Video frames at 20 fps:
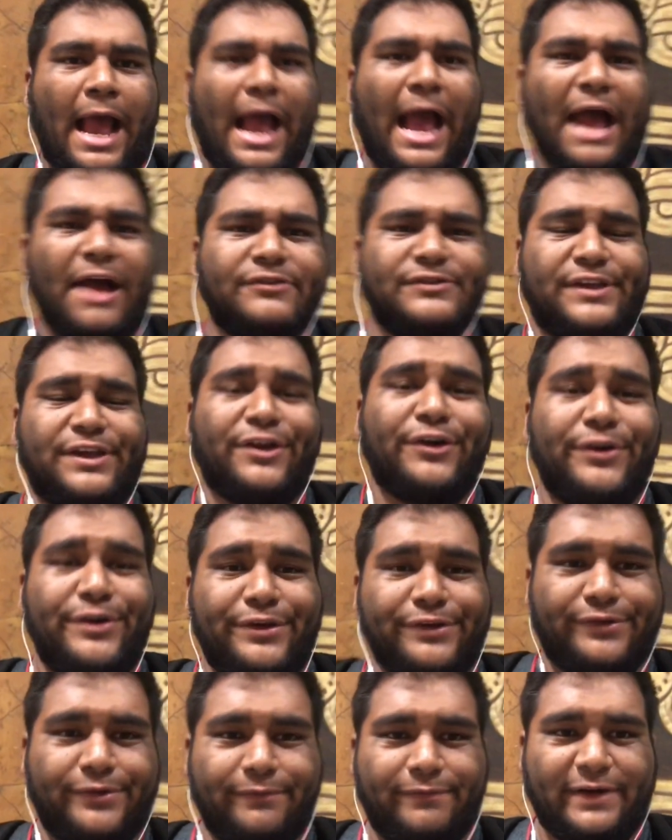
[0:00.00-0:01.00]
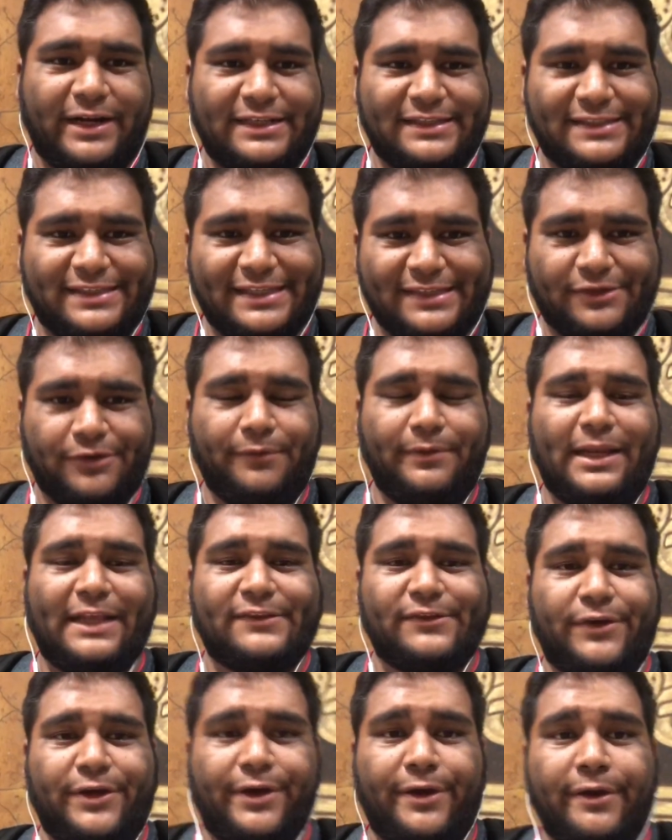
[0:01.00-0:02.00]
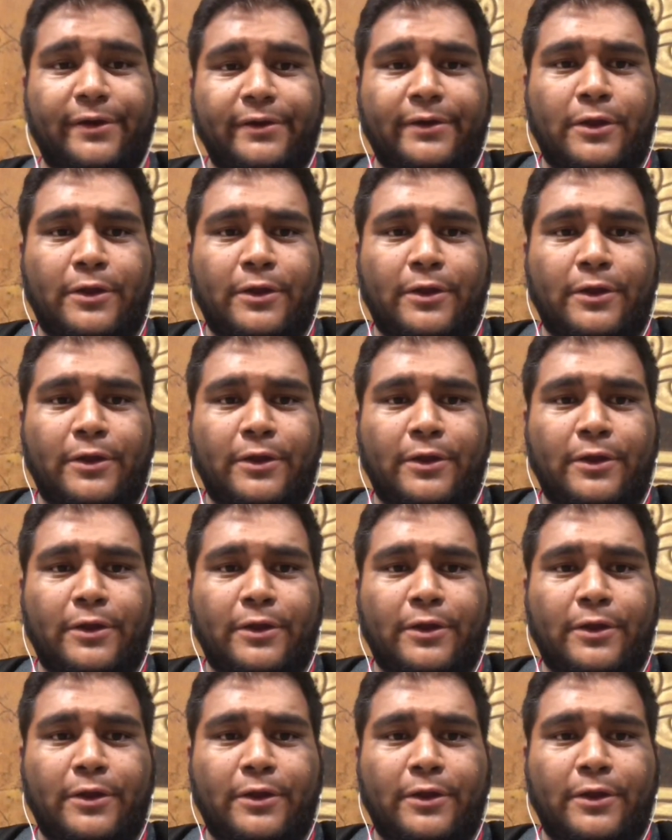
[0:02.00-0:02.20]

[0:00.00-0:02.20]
How's it going, YouTube? Francisco Velasco here.